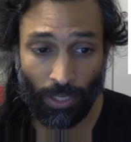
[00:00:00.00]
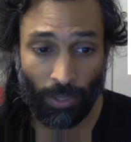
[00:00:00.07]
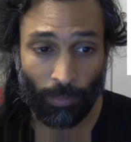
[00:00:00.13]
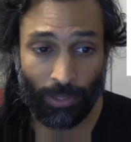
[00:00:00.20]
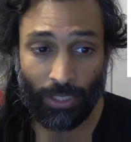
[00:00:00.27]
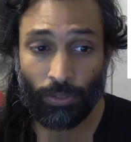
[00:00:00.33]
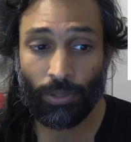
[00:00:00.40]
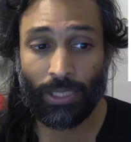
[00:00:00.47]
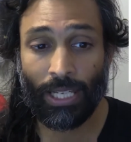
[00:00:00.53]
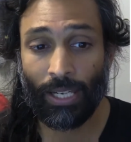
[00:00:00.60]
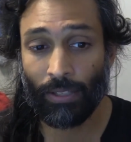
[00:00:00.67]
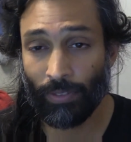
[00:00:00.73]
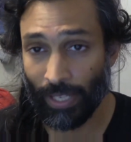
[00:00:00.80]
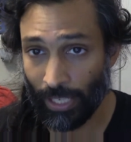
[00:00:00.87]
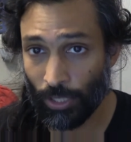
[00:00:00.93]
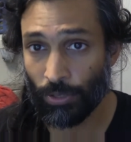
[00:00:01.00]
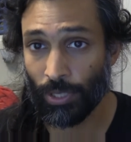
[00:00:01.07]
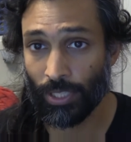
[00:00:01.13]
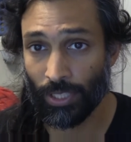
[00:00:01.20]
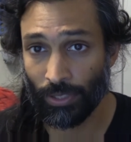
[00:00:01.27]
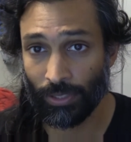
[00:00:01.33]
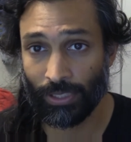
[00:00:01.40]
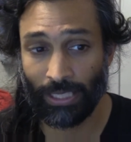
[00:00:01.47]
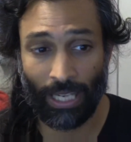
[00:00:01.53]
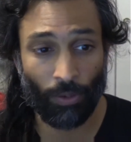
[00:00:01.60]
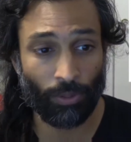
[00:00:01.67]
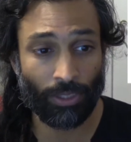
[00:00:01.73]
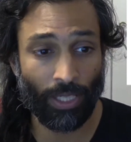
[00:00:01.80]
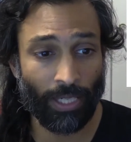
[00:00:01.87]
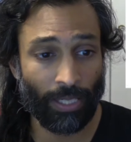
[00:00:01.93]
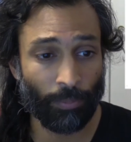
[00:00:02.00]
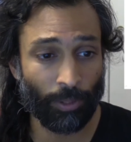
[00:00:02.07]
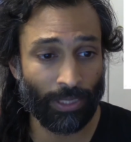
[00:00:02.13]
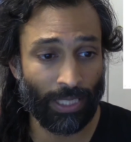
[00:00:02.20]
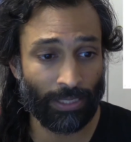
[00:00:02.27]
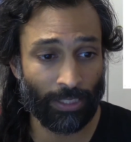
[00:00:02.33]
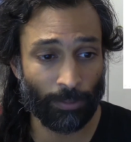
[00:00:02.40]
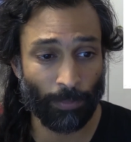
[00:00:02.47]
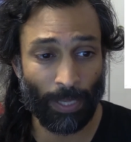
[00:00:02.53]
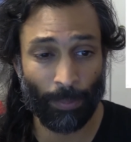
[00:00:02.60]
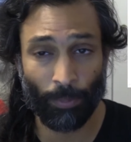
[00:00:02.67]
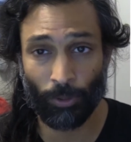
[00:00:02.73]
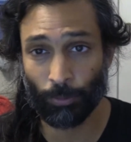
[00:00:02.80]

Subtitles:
But this was kind of interesting to see. I was not able to get this paper,